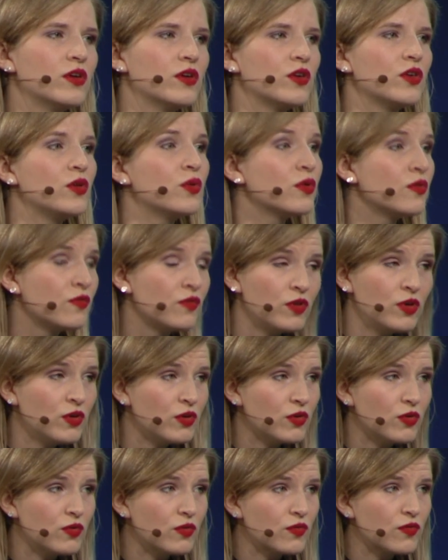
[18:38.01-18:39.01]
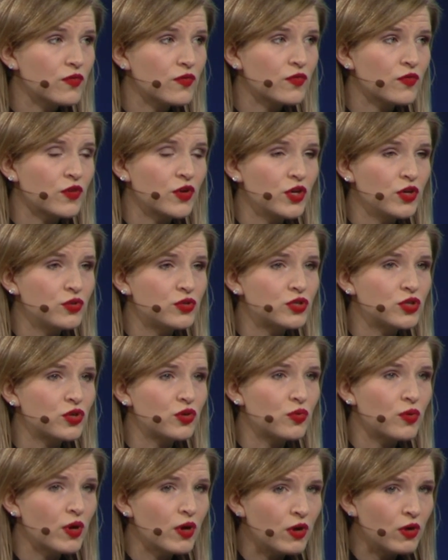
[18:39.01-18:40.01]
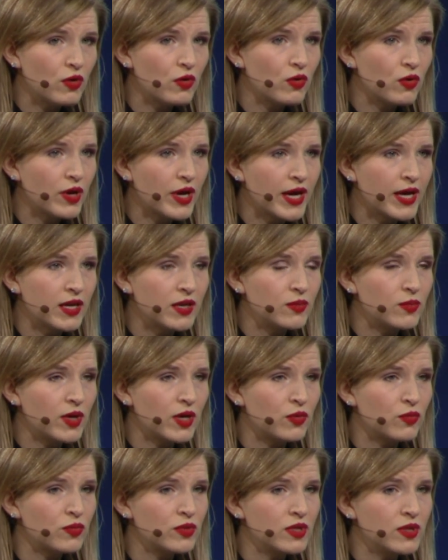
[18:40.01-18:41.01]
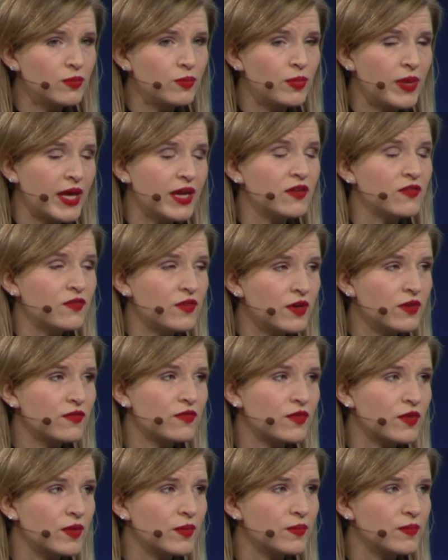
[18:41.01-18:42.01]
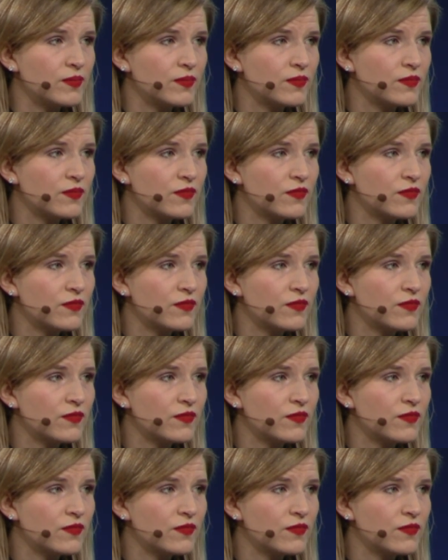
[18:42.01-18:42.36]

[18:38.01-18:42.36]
view for you to grow and really benefit from